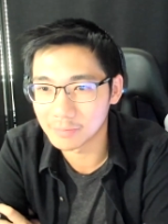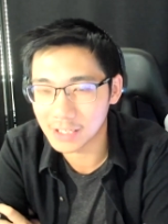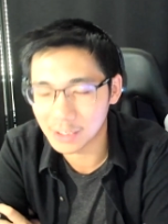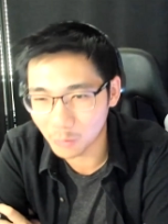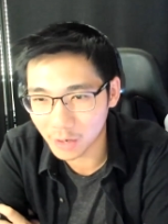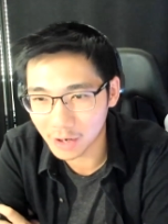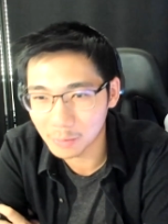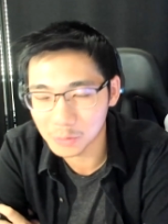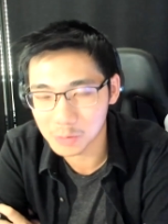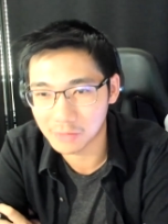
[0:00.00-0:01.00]
in a way,
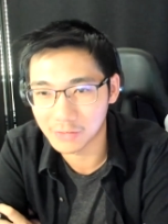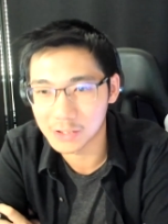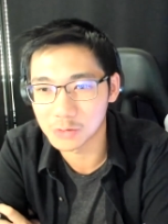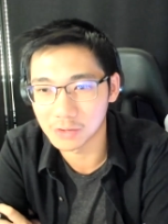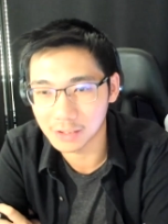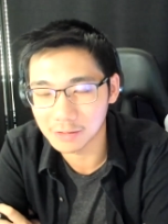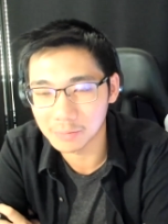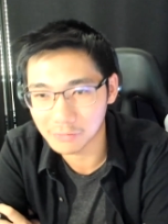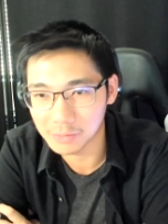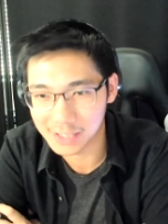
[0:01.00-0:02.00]
almost prevents you a little
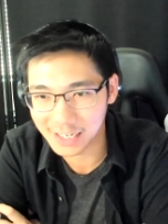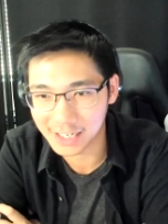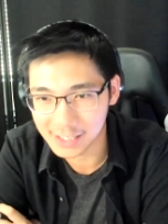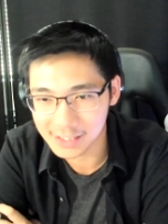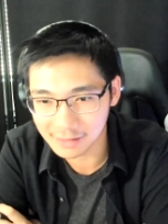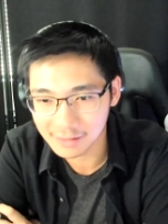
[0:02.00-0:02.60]
bit from second guessing.